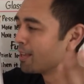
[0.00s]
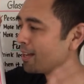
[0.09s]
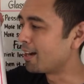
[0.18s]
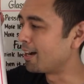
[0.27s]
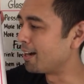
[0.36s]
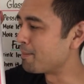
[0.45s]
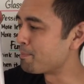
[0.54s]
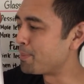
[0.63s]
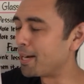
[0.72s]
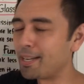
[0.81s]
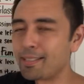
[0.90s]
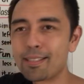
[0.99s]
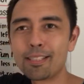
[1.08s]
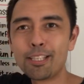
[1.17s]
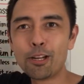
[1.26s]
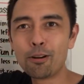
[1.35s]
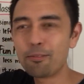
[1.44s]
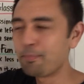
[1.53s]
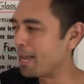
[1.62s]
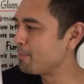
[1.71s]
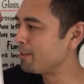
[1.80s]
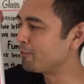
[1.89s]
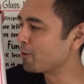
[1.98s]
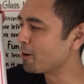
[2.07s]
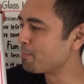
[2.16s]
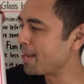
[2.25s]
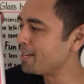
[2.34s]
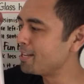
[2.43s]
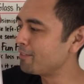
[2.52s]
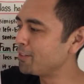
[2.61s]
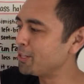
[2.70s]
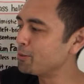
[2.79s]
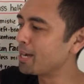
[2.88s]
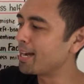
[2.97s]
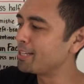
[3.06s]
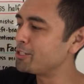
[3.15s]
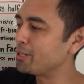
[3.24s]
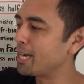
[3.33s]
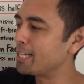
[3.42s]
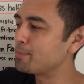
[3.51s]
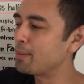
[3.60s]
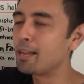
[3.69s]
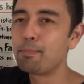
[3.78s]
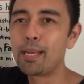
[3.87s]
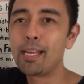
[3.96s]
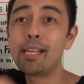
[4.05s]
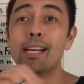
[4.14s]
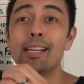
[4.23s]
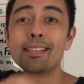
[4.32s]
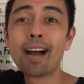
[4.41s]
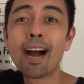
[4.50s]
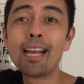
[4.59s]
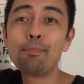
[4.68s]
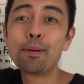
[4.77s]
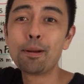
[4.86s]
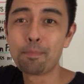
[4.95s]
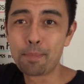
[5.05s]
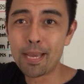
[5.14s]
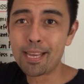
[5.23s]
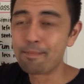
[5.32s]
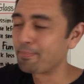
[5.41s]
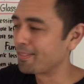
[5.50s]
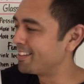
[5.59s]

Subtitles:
But, you know, maybe for many of you guys might be type B.